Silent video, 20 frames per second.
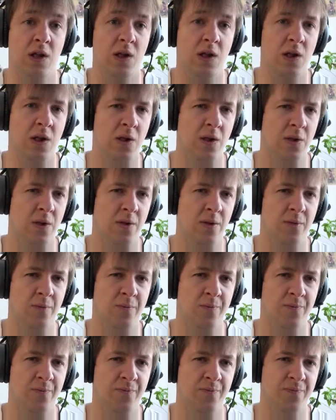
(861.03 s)

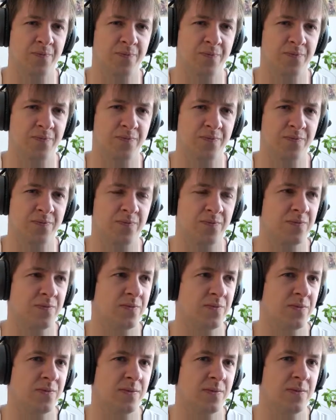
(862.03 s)

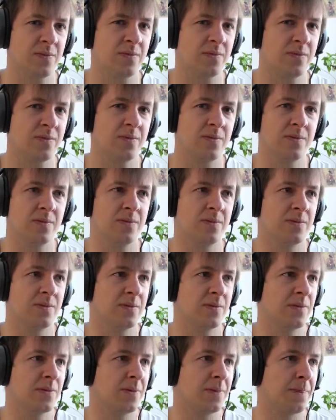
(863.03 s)

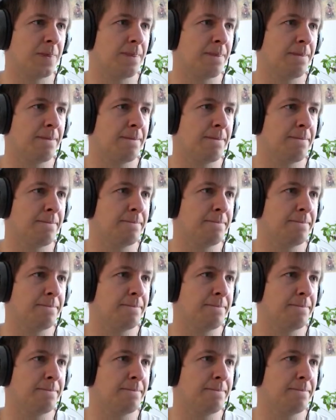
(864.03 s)
Nothing is said.